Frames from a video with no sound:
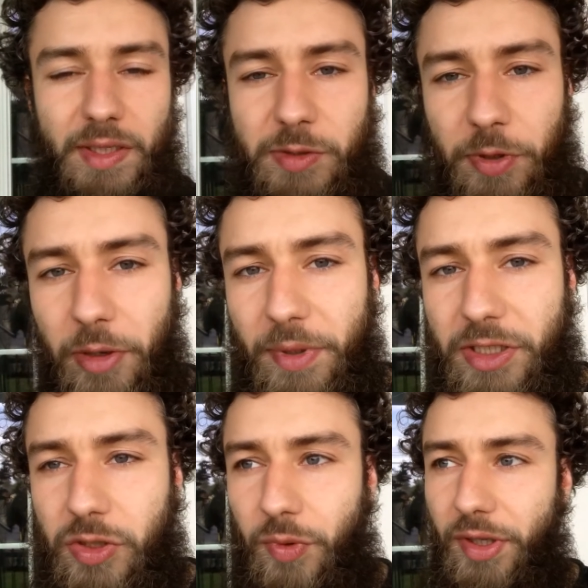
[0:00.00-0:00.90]

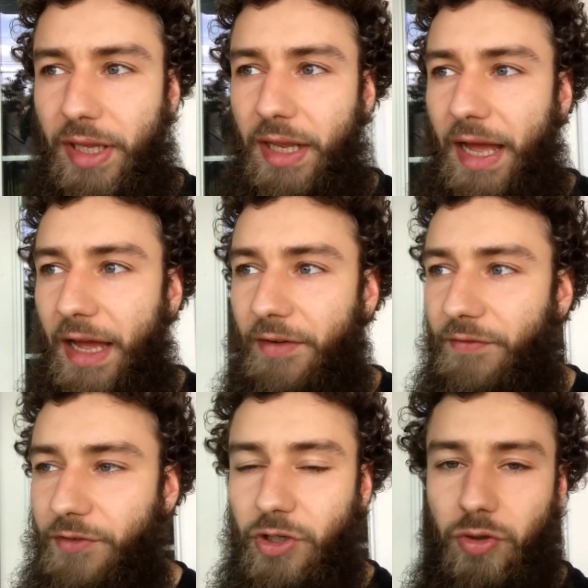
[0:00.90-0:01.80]
experiments where they'll have,
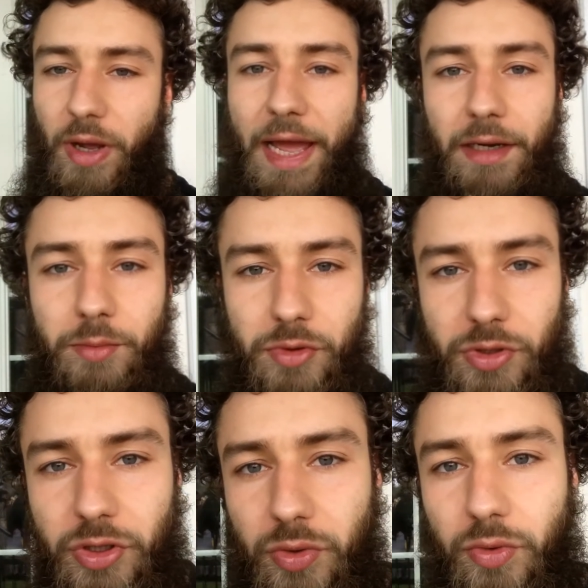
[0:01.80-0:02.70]
you know,
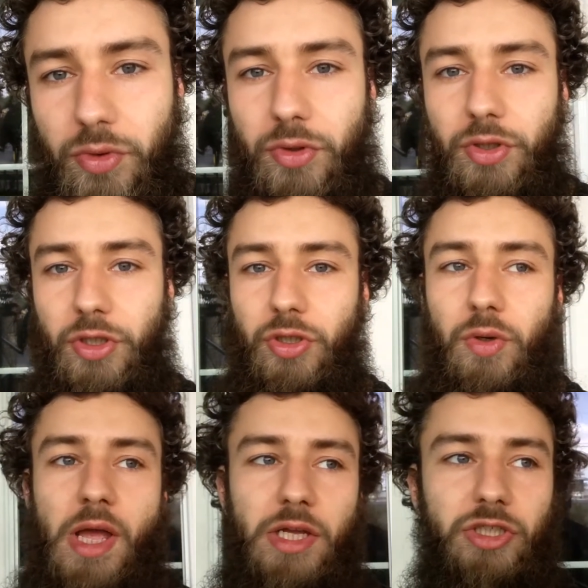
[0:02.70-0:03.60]
animals or, you
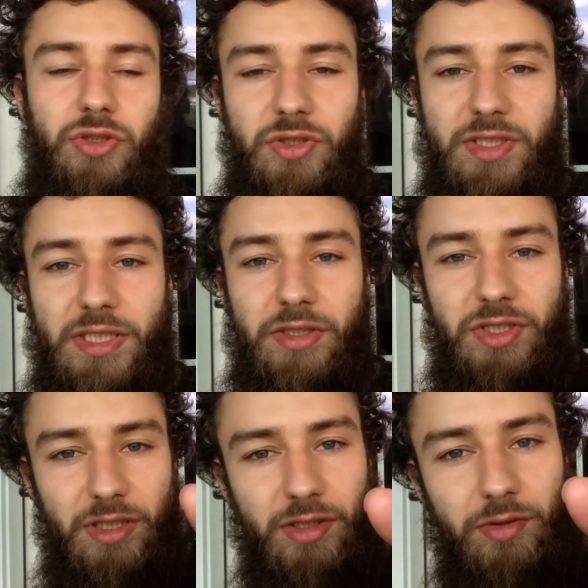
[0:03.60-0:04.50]
know, certain
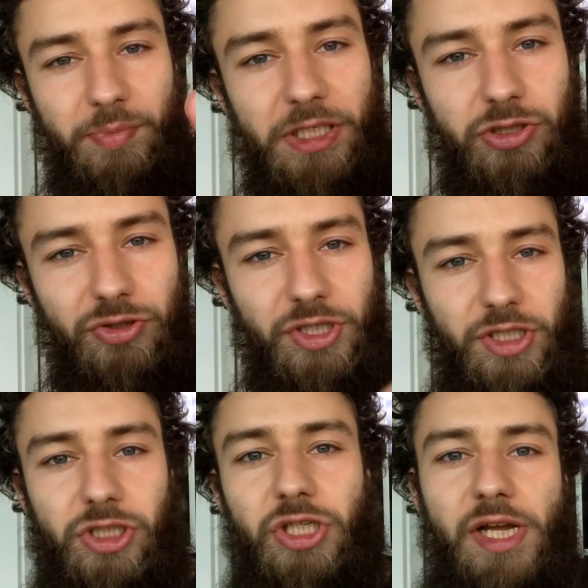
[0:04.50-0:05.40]
cells in a little petri
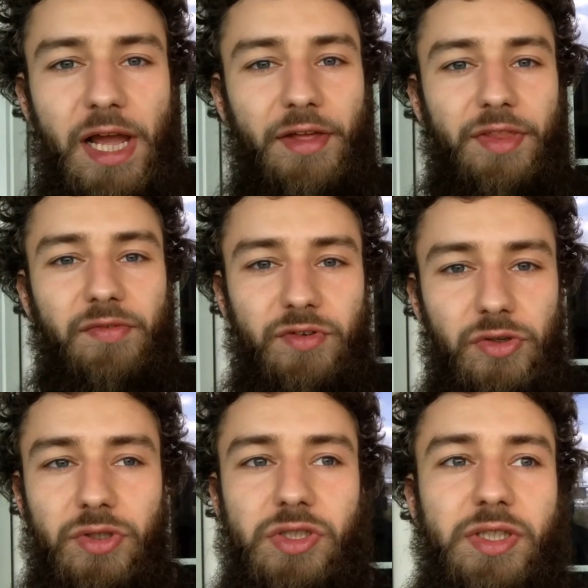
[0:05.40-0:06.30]
dish, and they've
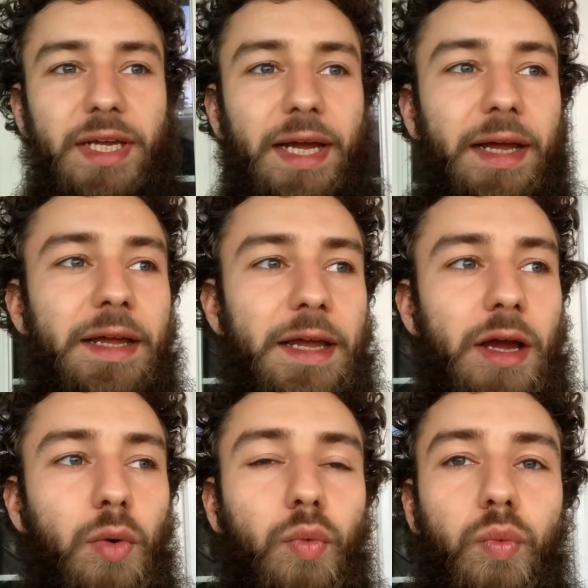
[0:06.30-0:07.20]
noticed that
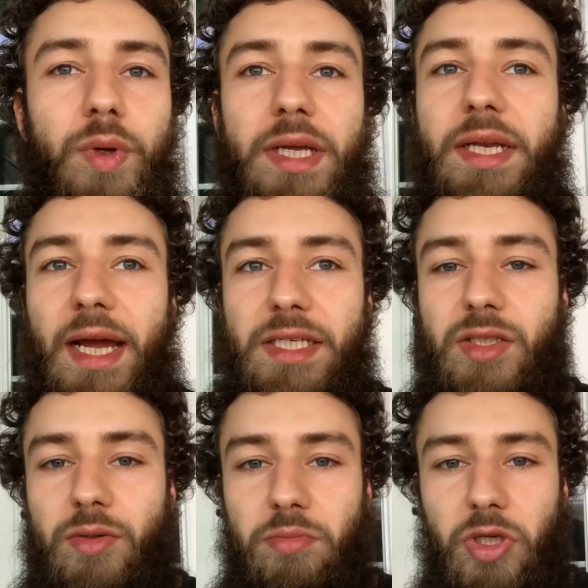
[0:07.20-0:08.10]
weed has
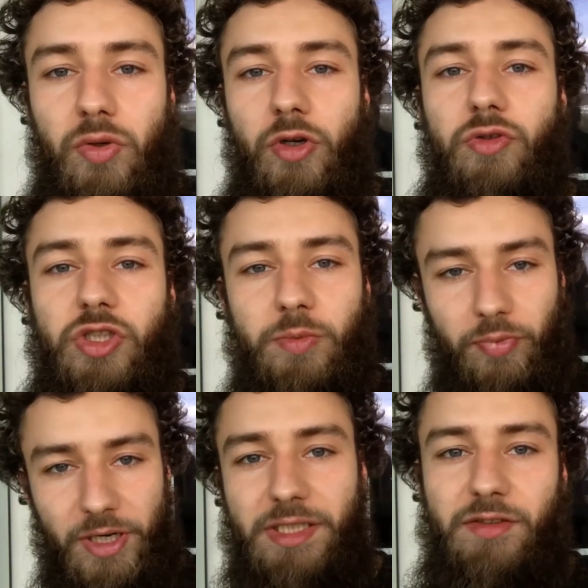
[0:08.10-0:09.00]

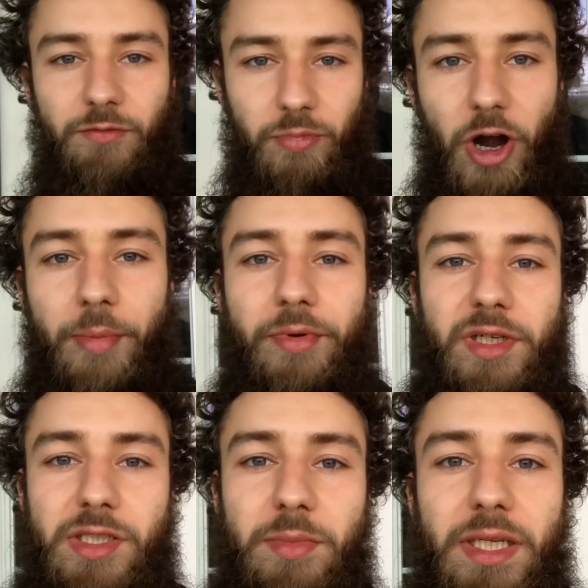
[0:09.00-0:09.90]
immunosuppressive
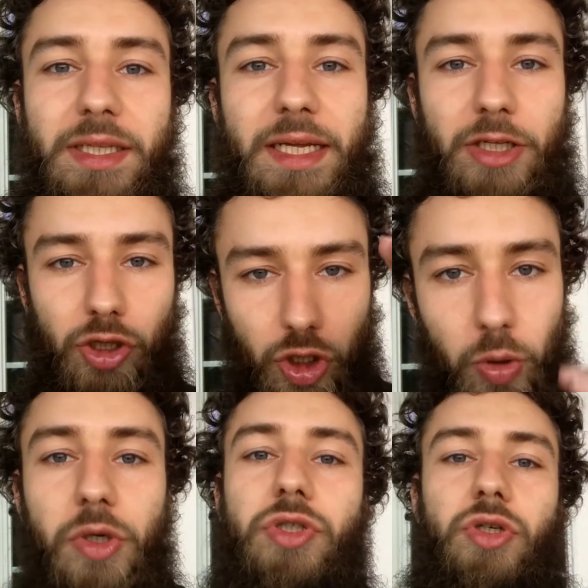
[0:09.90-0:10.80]
properties, meaning that it
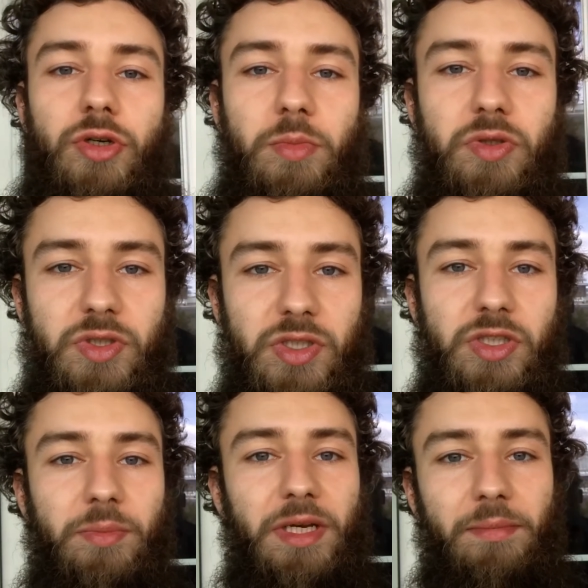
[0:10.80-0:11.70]
lowers your immune
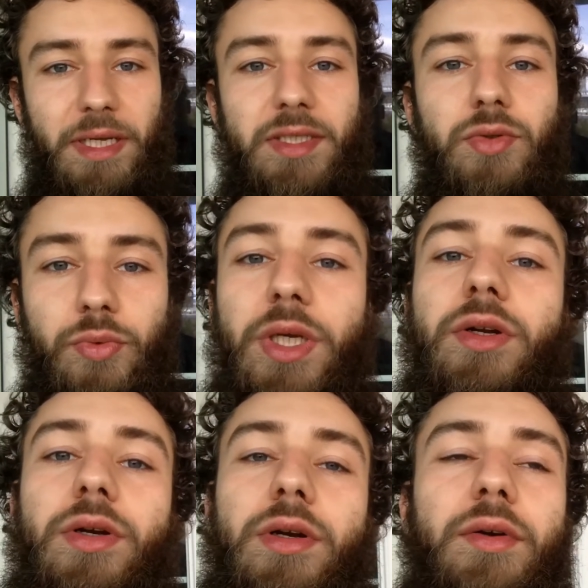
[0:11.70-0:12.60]
system and it makes it
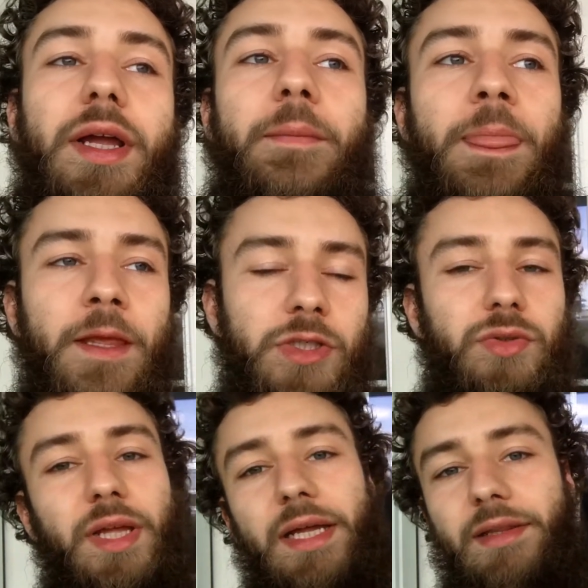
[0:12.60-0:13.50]
weaker, right?
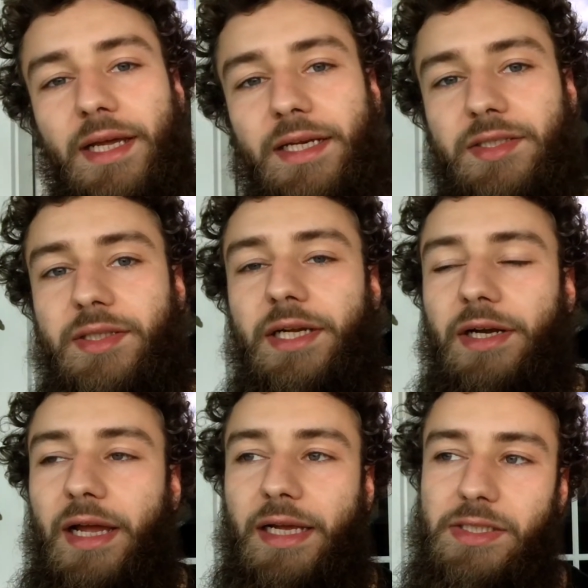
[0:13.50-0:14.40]
So that is
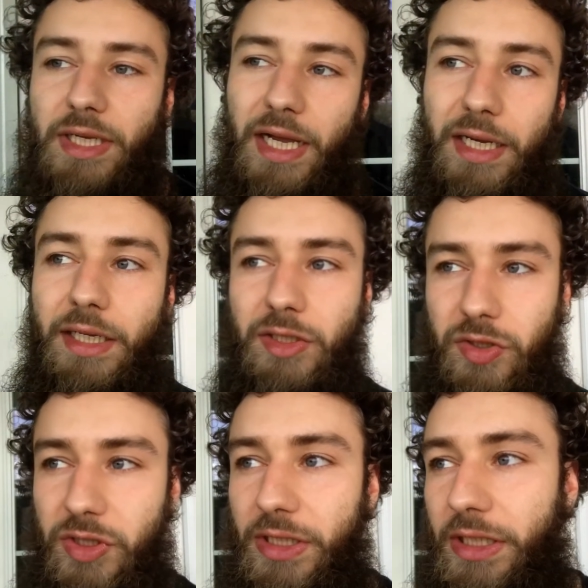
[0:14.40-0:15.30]
there. Anxiety,
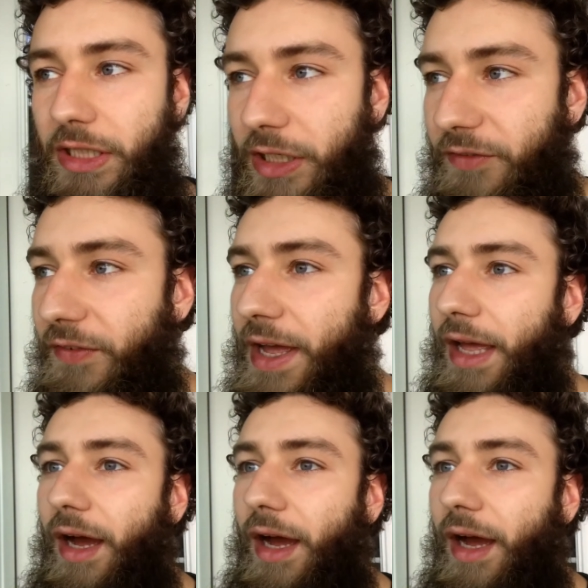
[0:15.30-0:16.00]
interestingly enough,